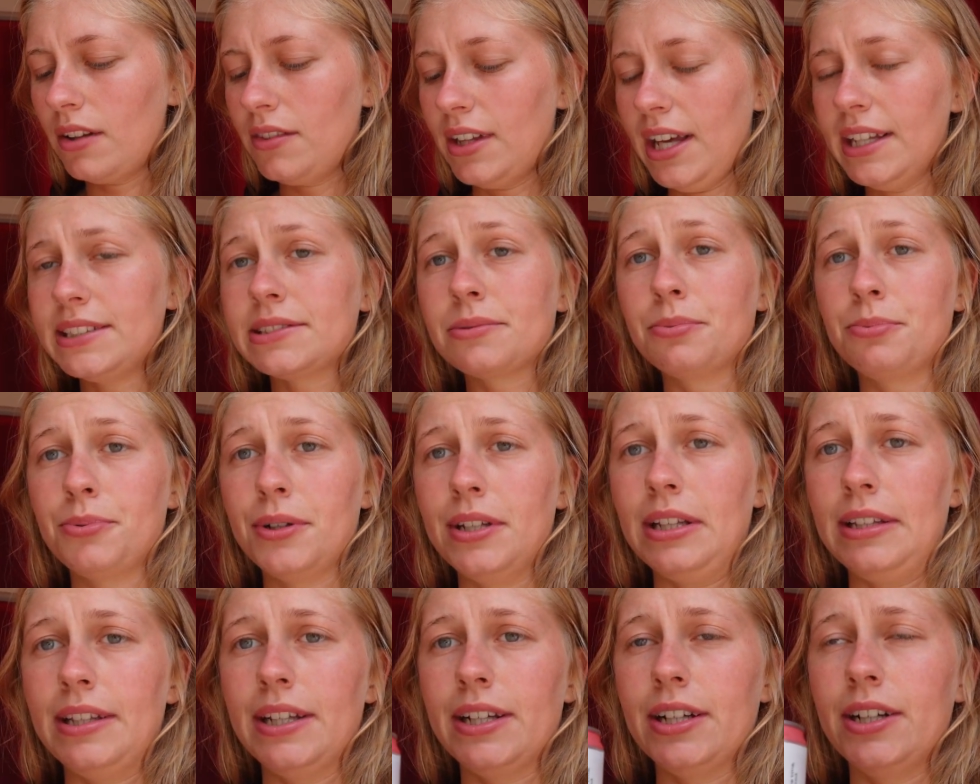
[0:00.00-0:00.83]
That's
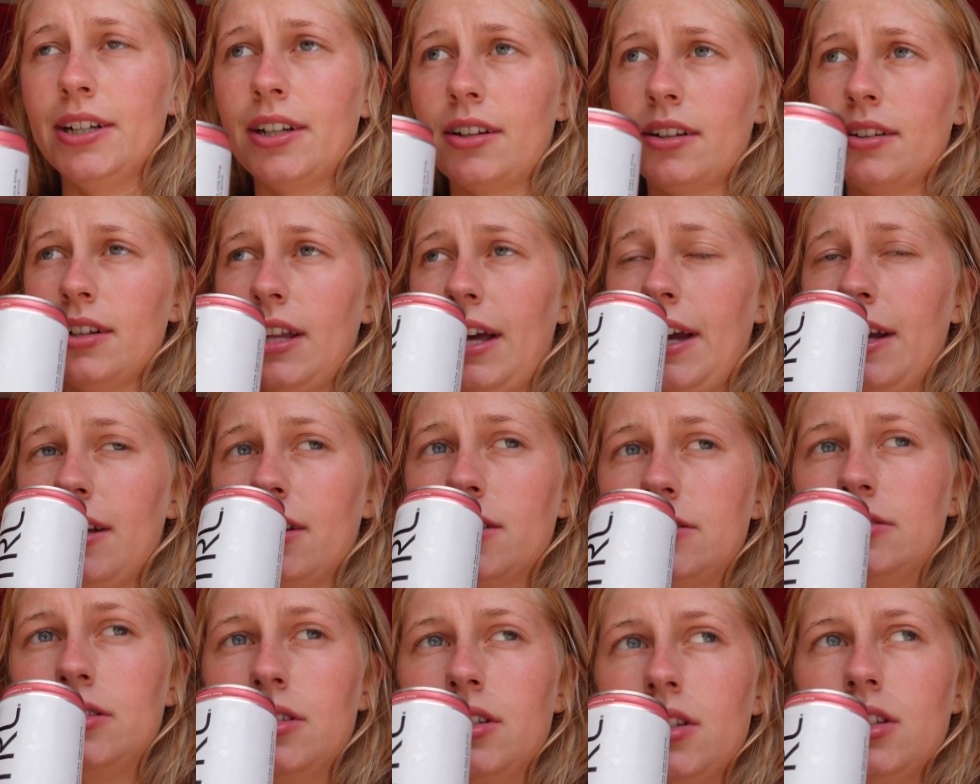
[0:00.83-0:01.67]
really good. Like,
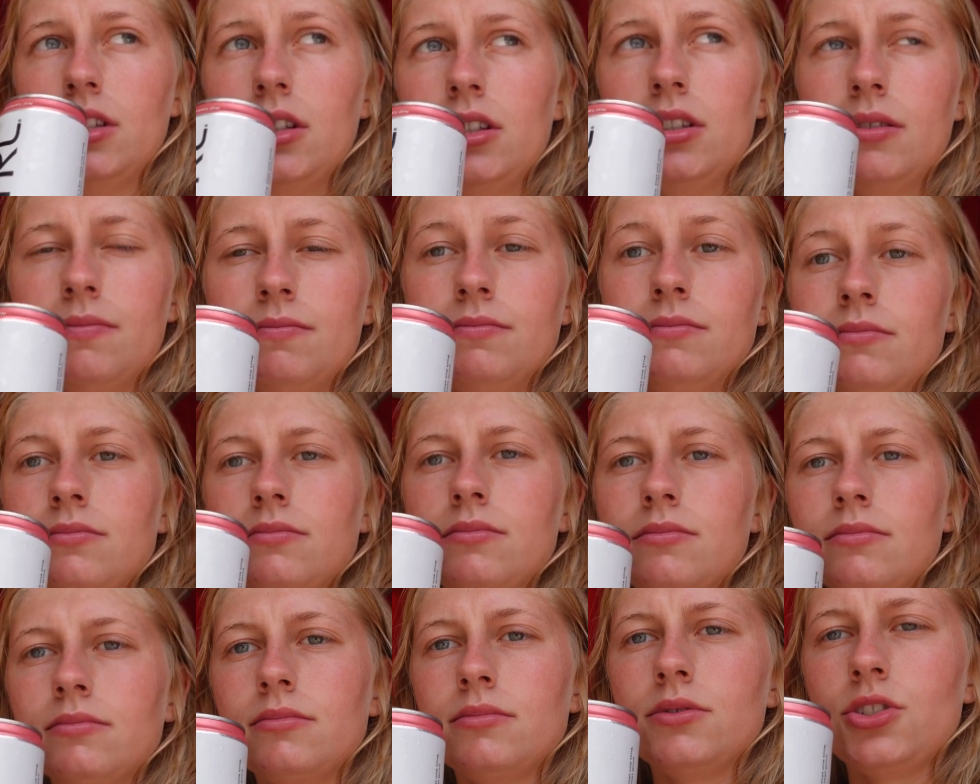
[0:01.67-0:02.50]

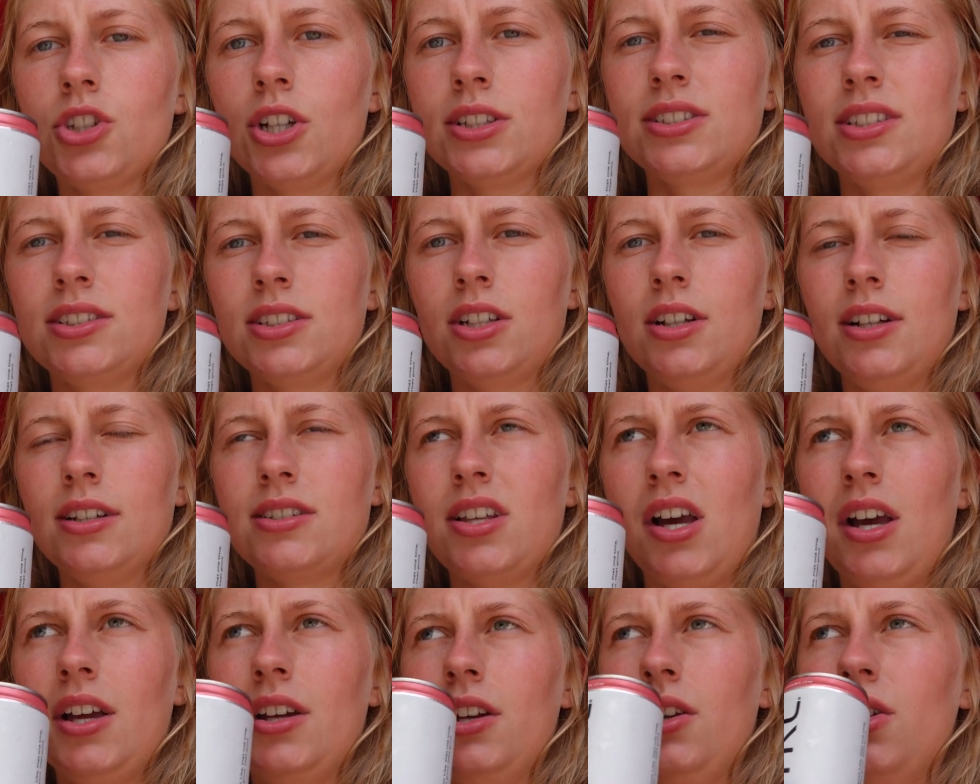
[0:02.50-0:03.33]
just as good
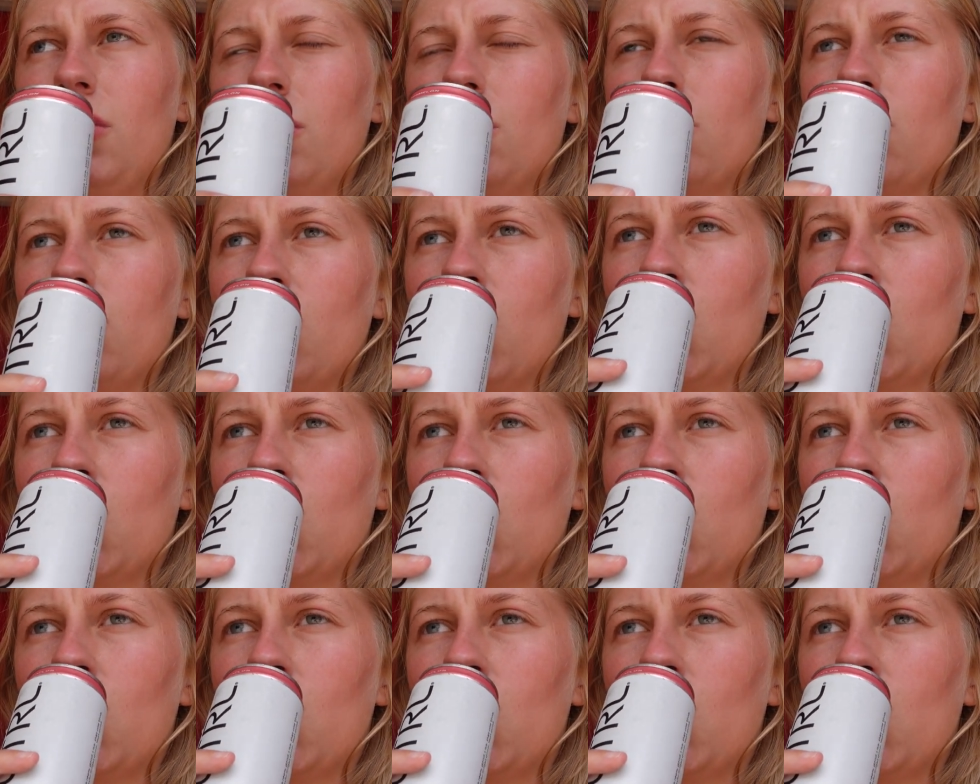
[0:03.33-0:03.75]
as High Noon.